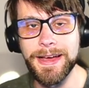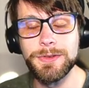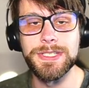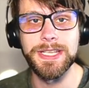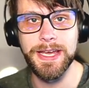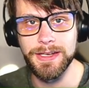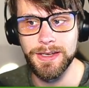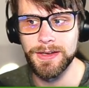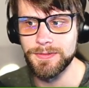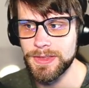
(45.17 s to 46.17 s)
outside
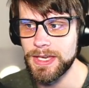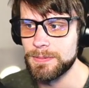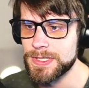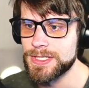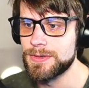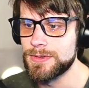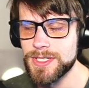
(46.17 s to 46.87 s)
of the episode,